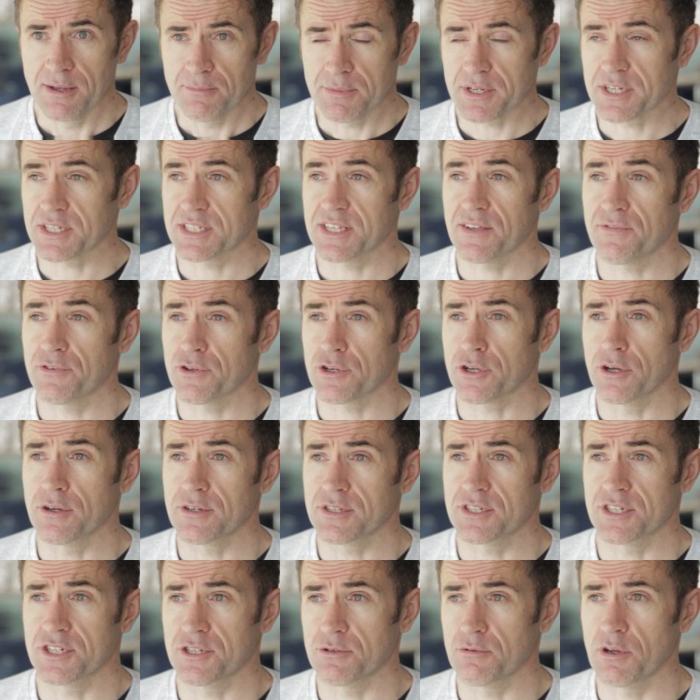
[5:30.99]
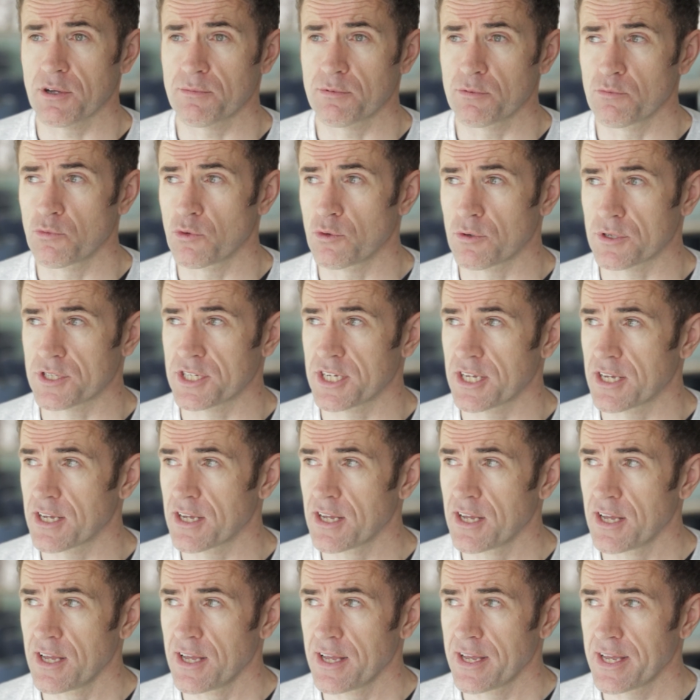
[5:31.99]
Because if you're going to do open water,
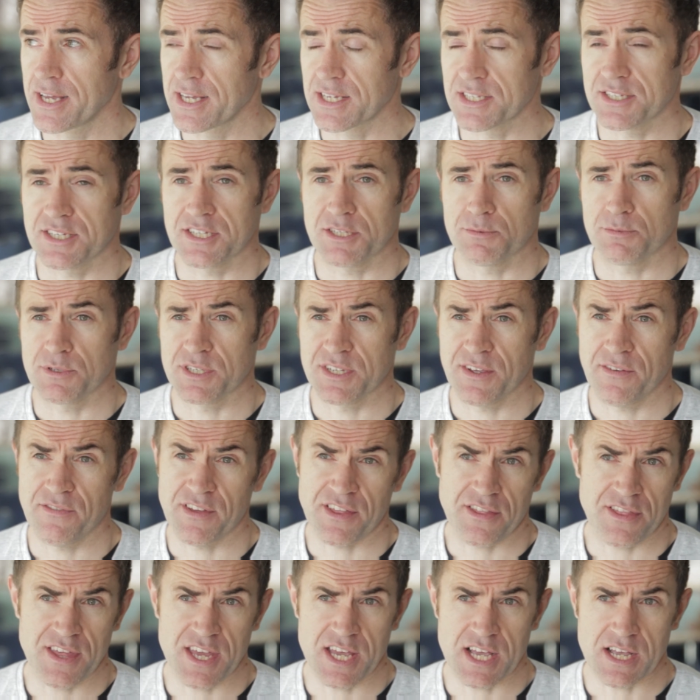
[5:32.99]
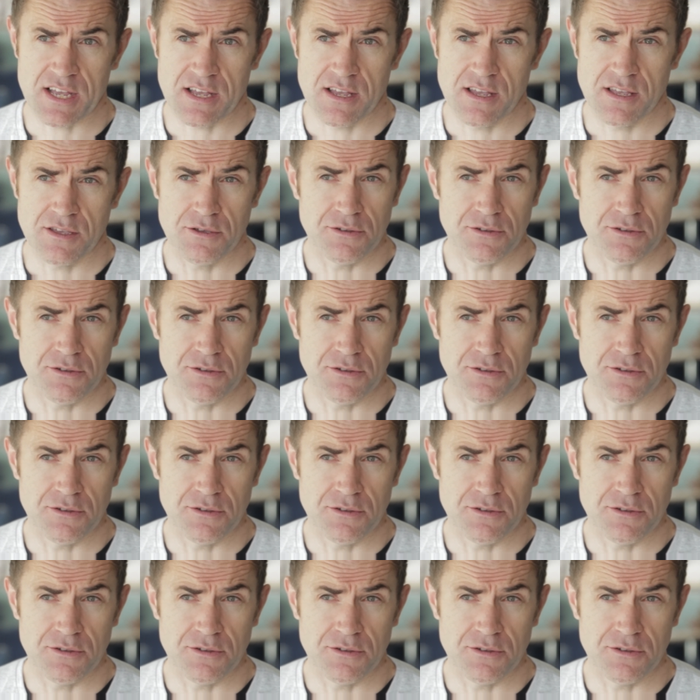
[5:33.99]
it's a specific thing.